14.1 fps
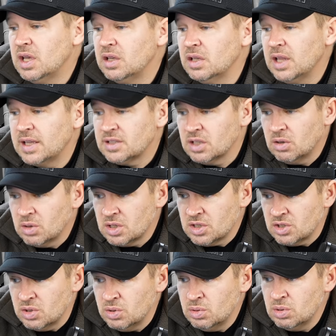You like to go to
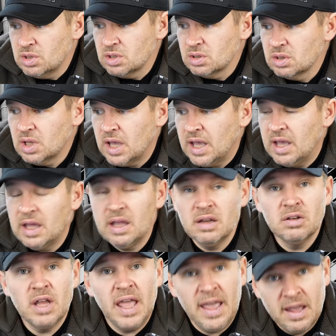zoos
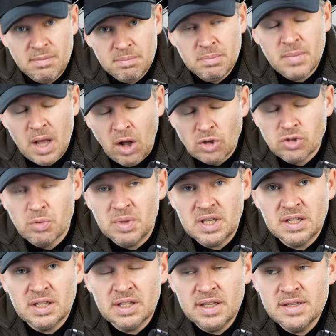and and also being
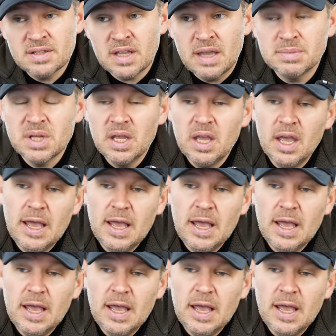into landscapes.